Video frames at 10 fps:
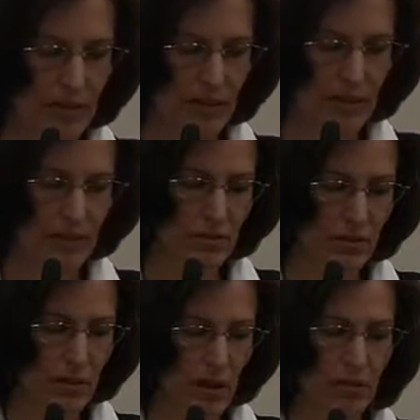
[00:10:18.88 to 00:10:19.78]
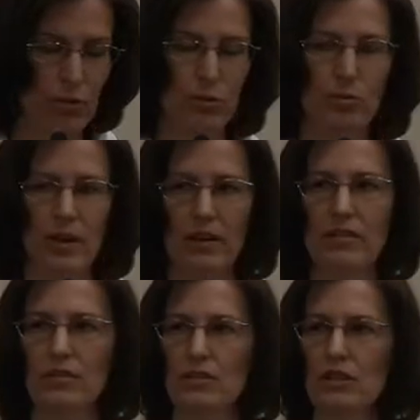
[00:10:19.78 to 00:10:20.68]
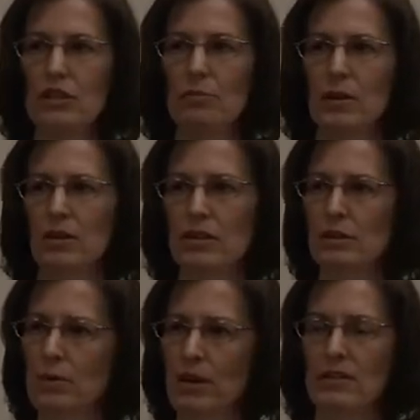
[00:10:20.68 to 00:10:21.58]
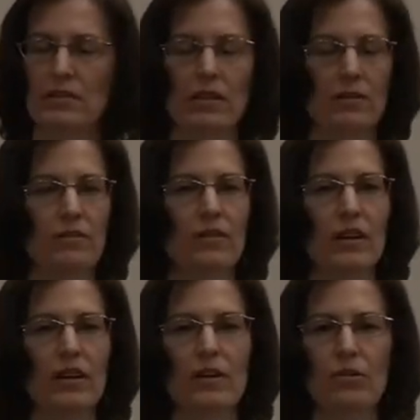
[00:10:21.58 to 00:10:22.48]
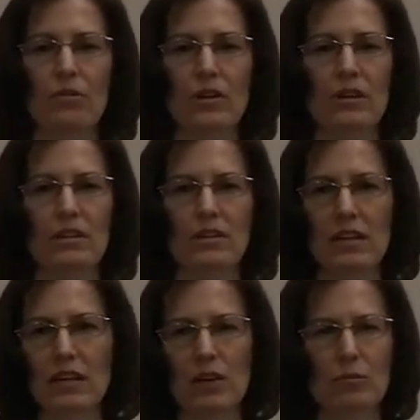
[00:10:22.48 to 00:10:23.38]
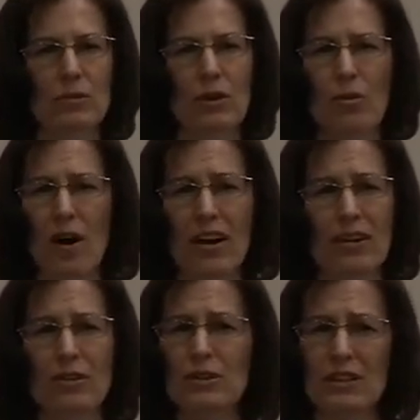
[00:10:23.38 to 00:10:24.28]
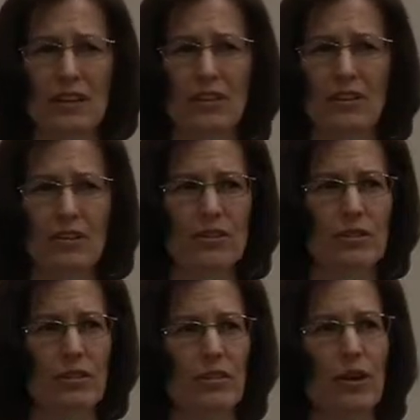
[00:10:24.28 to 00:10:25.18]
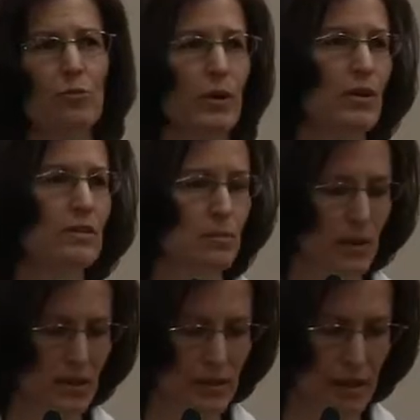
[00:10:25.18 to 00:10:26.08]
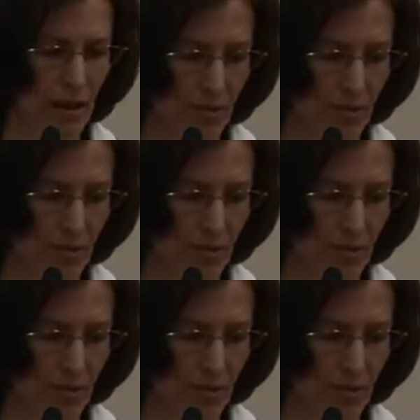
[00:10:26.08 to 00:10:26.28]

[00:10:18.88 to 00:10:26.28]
this school could offer would be just a bigger experience of working in teams, choirs, theaters, a bigger experience that